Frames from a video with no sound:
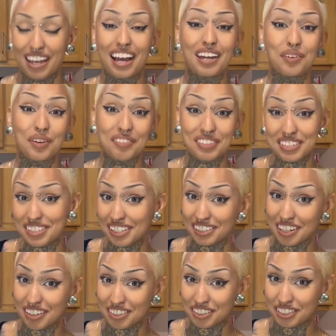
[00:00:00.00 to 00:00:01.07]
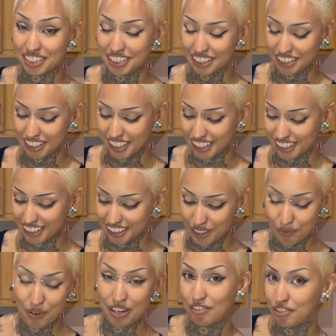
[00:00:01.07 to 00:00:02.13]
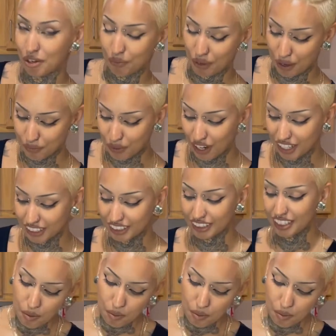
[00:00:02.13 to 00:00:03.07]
I don't have the technology to make real Pop Rocks,